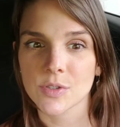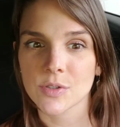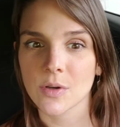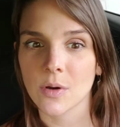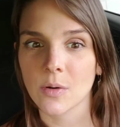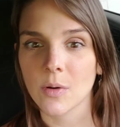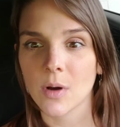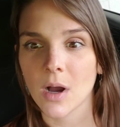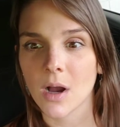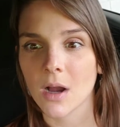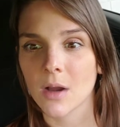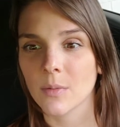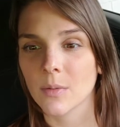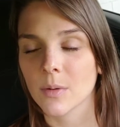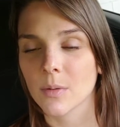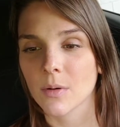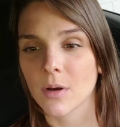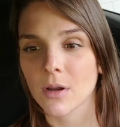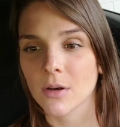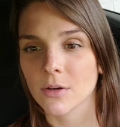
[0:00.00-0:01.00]
so hot and
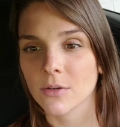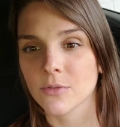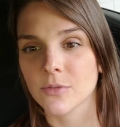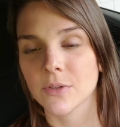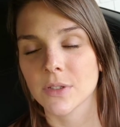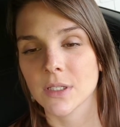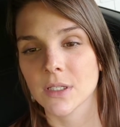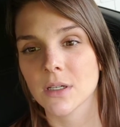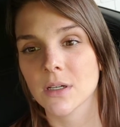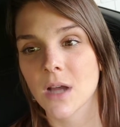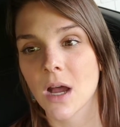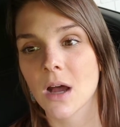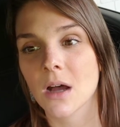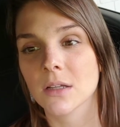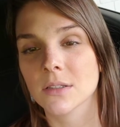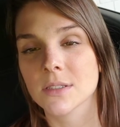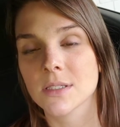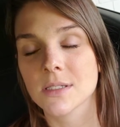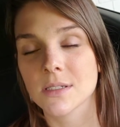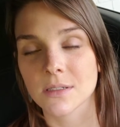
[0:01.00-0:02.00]
we were on our feet
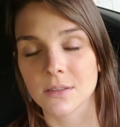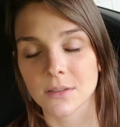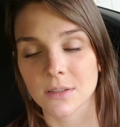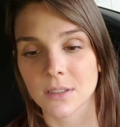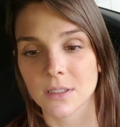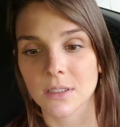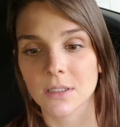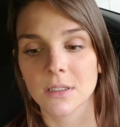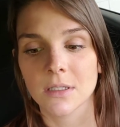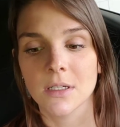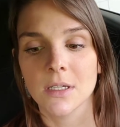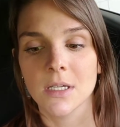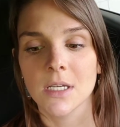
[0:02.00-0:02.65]
constantly.